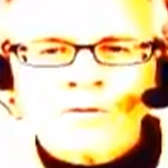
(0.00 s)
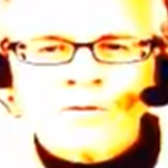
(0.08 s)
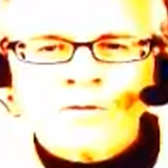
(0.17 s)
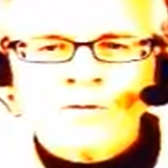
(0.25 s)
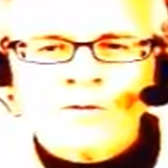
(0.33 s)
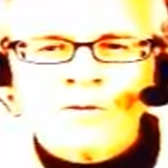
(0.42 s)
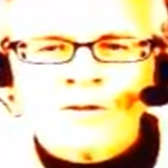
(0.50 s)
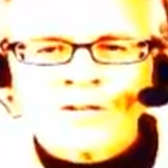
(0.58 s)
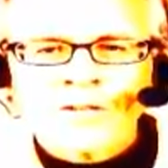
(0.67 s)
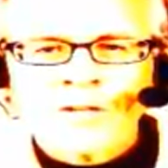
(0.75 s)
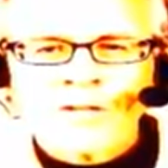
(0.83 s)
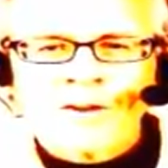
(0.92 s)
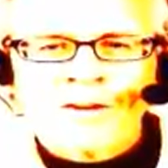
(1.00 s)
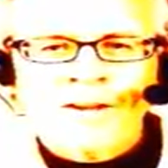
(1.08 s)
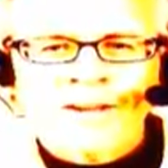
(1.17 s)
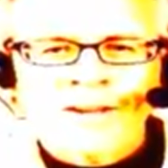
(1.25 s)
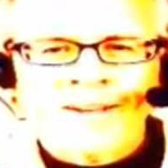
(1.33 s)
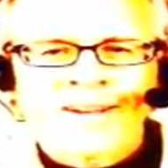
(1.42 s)
to this, isn't there?
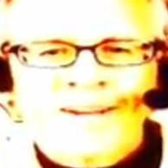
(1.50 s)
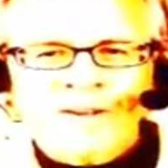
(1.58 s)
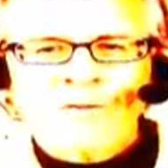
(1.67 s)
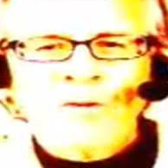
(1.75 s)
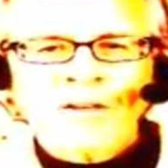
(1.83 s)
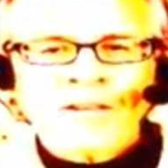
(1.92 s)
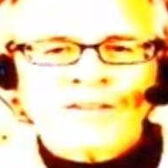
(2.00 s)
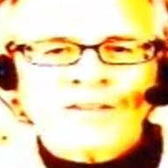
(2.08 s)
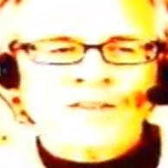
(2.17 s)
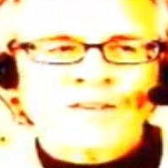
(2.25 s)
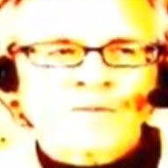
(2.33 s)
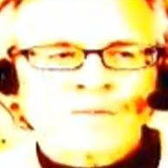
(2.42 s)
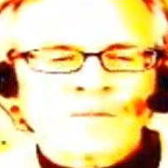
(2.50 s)
There really is.